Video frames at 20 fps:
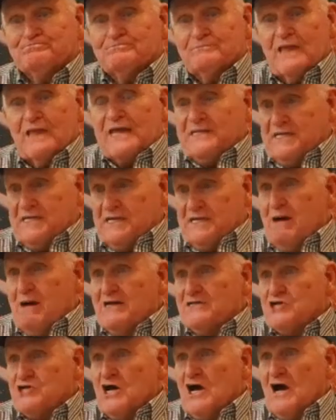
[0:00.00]
I did
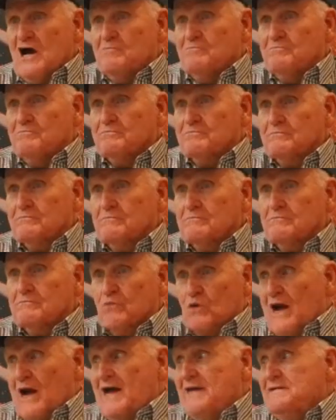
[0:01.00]
my job.
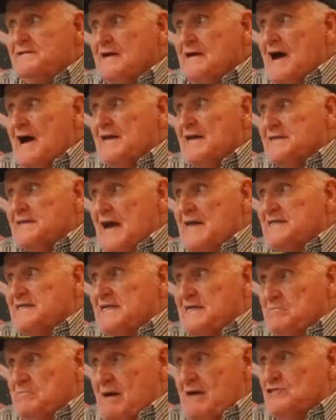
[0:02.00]
Brian, I
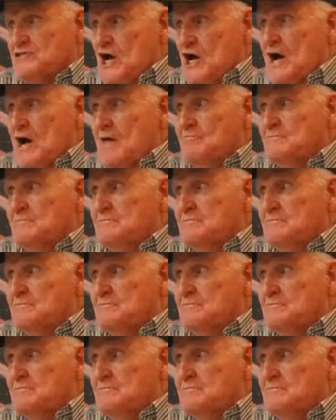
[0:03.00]
did my job.